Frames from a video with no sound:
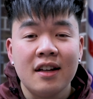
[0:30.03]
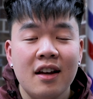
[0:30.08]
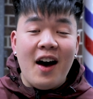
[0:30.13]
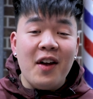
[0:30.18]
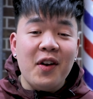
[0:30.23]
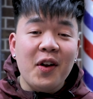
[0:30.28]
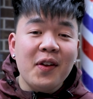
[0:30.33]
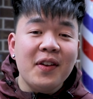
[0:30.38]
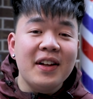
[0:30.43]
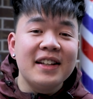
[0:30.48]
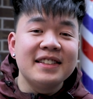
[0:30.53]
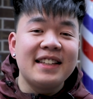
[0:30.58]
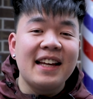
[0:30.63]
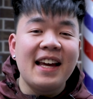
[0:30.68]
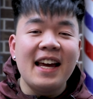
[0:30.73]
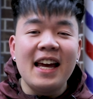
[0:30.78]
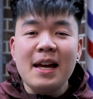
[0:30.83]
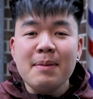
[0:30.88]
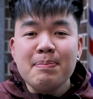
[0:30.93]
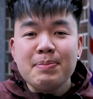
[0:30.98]
I know there's
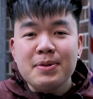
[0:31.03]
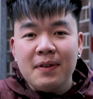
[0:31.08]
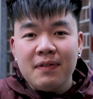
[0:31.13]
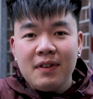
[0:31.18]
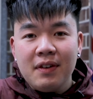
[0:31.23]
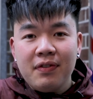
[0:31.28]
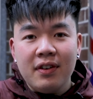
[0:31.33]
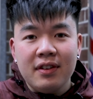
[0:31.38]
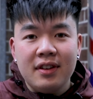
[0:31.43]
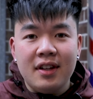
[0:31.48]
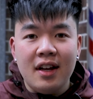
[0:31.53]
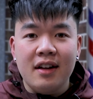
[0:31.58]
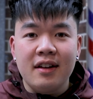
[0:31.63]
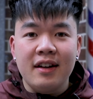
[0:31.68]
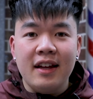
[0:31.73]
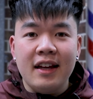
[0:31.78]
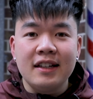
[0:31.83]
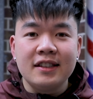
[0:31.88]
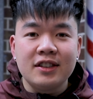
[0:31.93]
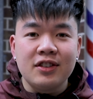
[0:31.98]
heaps of different
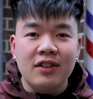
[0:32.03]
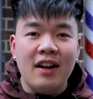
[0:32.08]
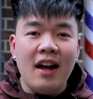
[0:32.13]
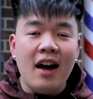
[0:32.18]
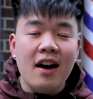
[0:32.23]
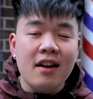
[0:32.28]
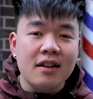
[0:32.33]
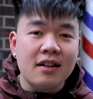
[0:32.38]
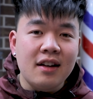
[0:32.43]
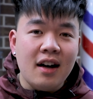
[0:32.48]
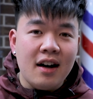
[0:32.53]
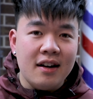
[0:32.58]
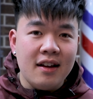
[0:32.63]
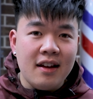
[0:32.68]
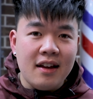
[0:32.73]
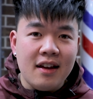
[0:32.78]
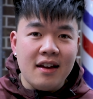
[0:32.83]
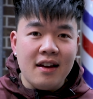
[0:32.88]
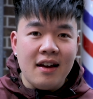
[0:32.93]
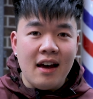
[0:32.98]
techniques on how to cut
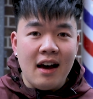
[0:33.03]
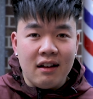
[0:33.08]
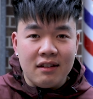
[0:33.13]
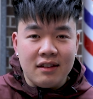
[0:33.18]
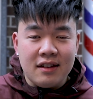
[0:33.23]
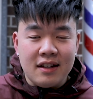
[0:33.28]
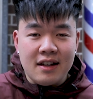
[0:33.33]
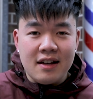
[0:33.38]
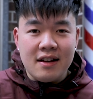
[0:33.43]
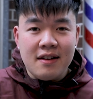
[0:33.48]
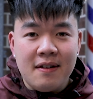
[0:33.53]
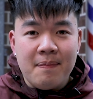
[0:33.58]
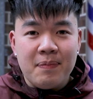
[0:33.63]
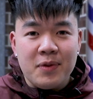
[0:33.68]
hair out there.